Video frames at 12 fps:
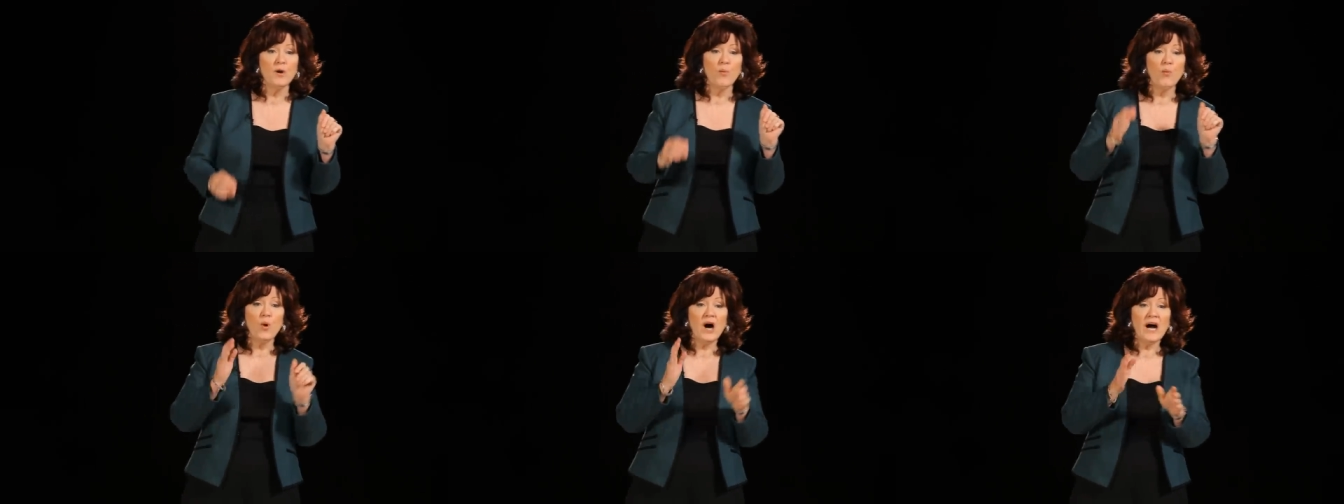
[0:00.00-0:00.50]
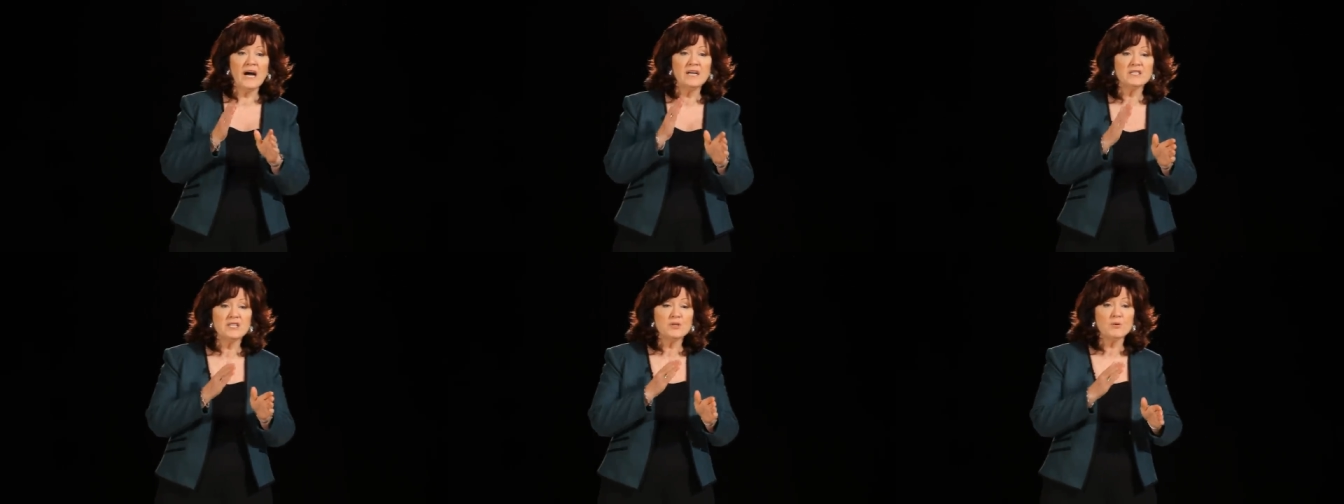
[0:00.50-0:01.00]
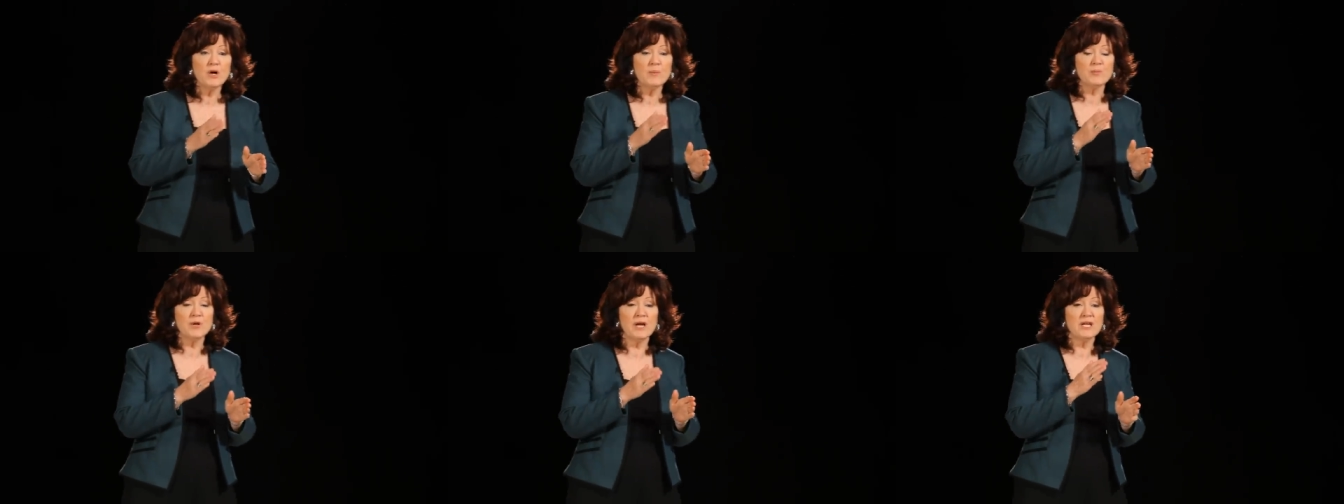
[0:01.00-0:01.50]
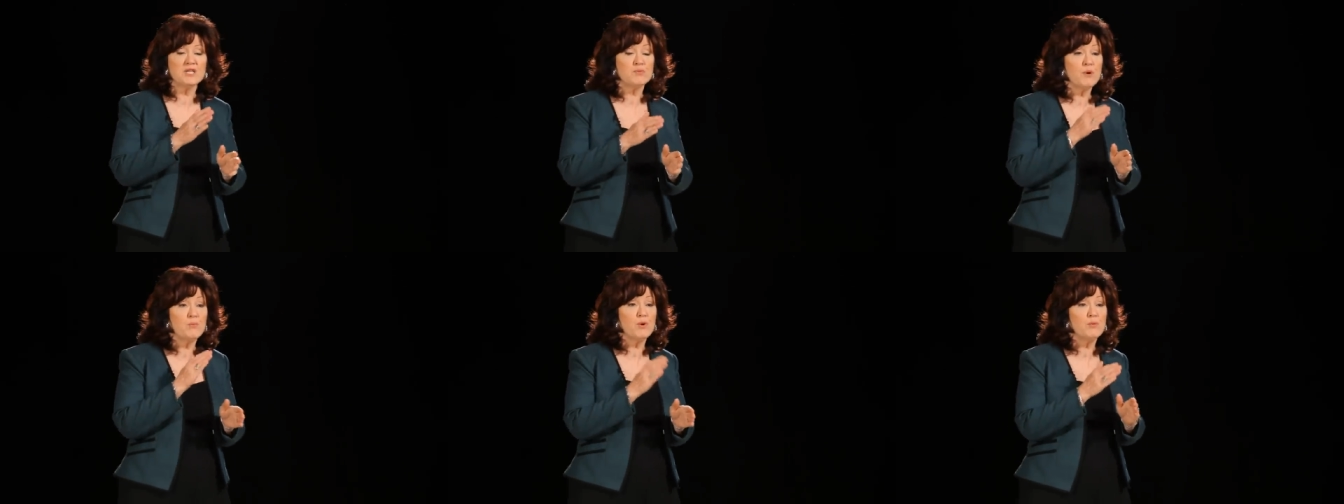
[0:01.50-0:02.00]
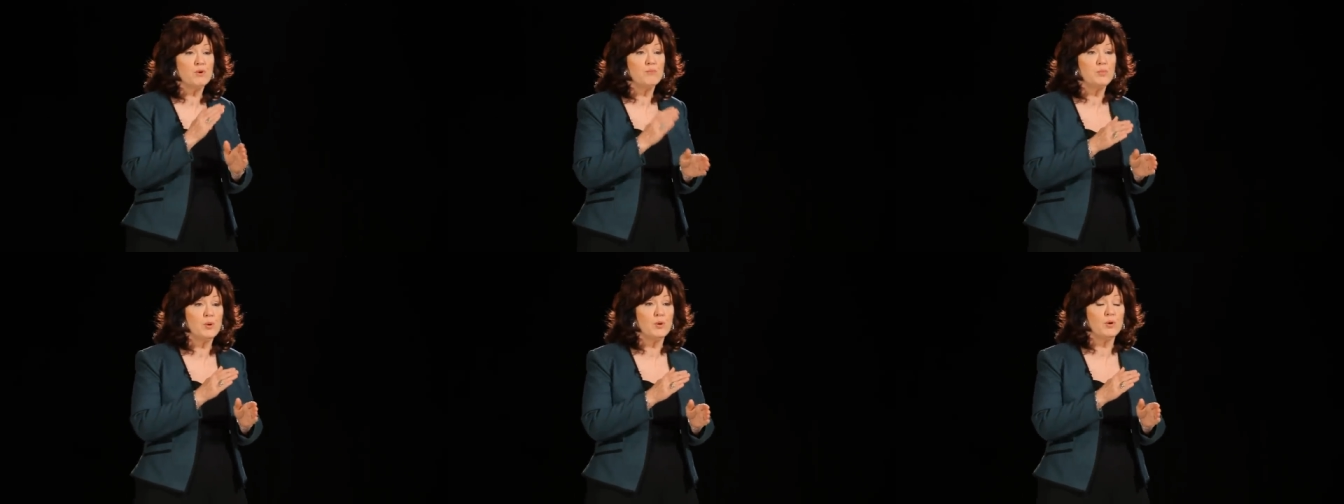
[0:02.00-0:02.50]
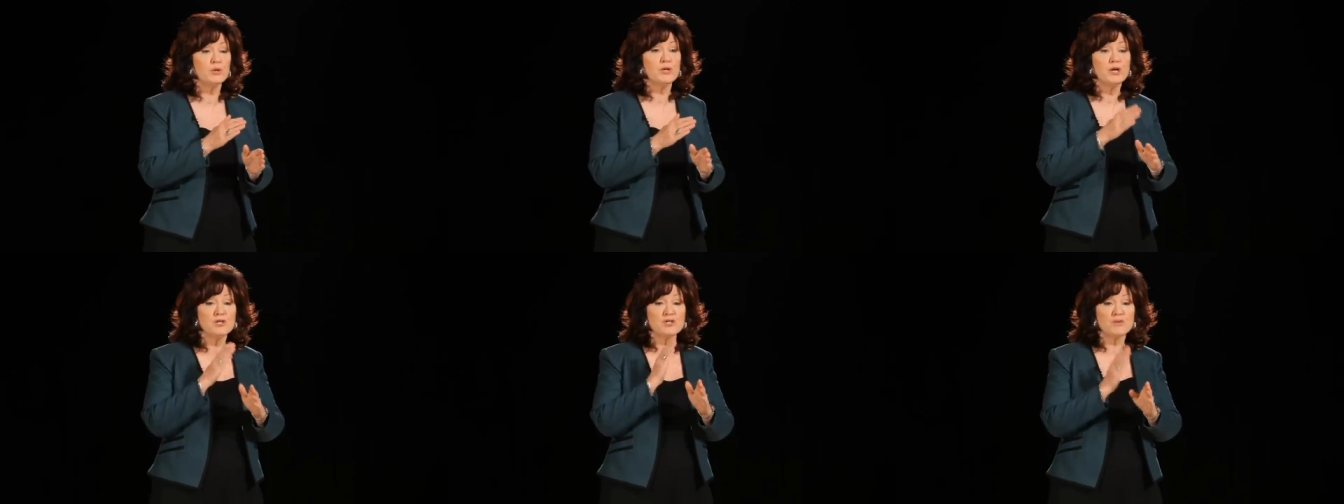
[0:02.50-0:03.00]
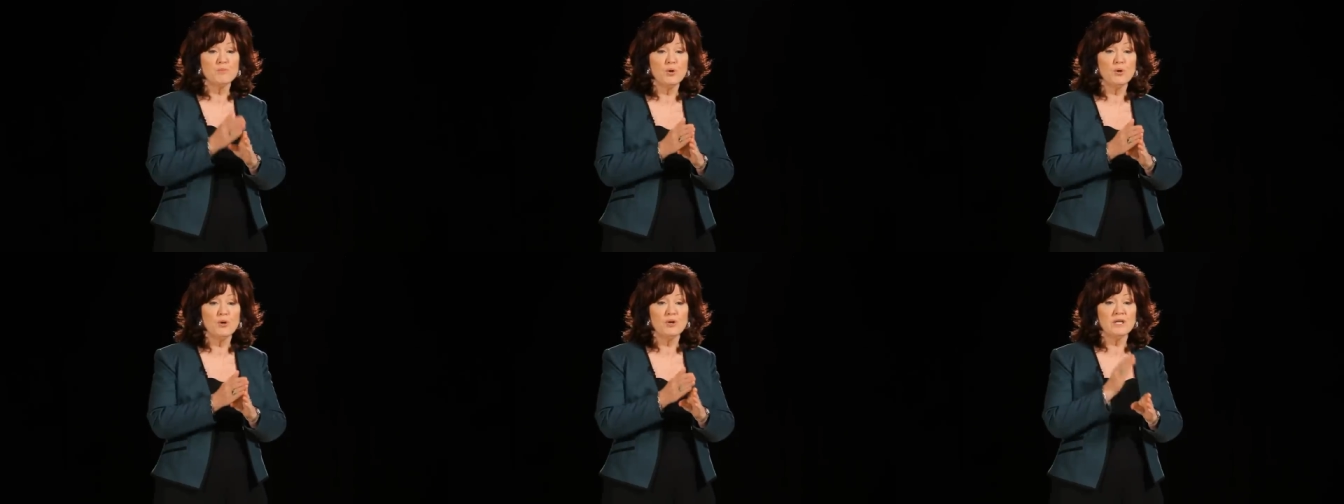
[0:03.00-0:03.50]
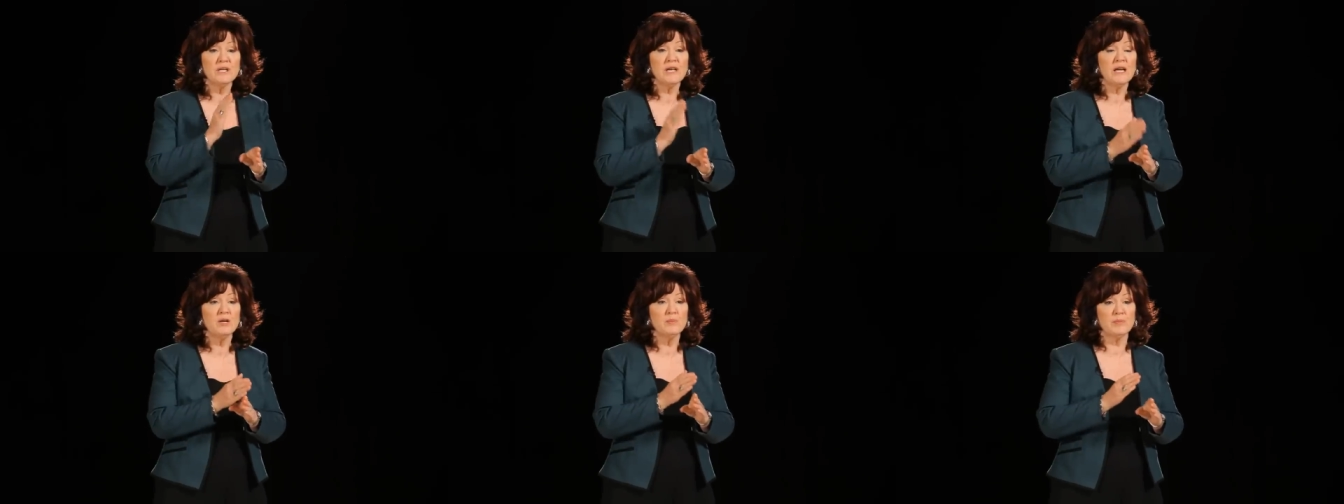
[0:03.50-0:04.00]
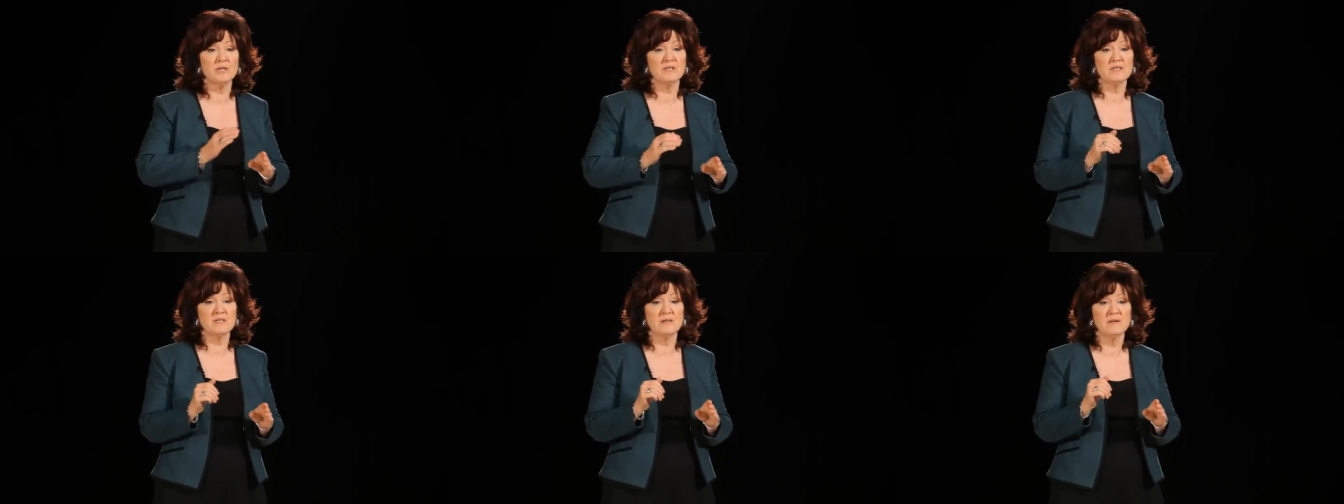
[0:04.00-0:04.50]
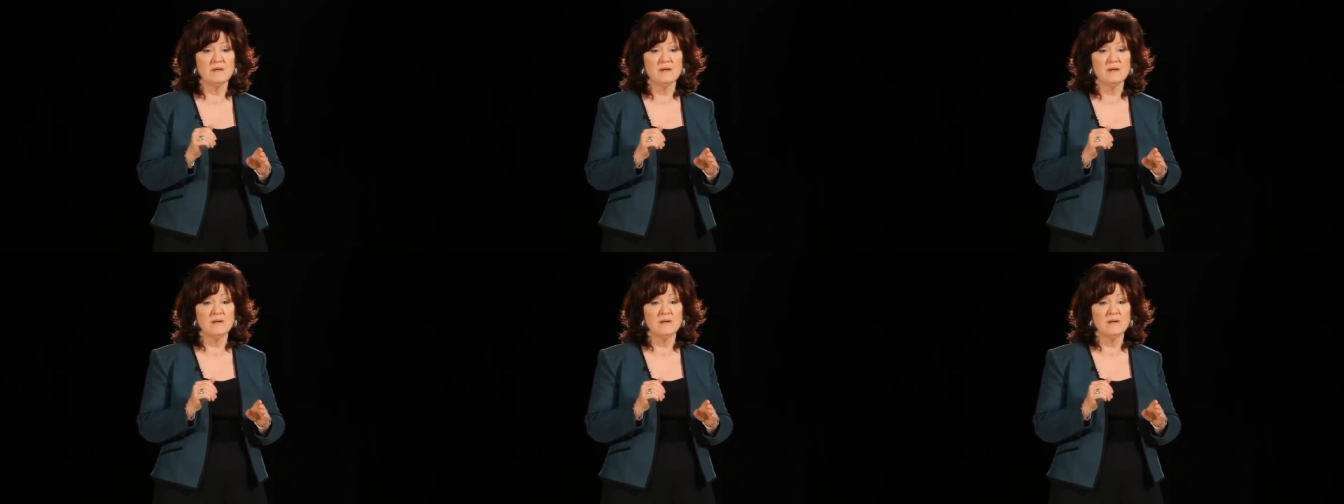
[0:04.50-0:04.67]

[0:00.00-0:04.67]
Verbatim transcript: wired into our brains when we were born, small and helpless.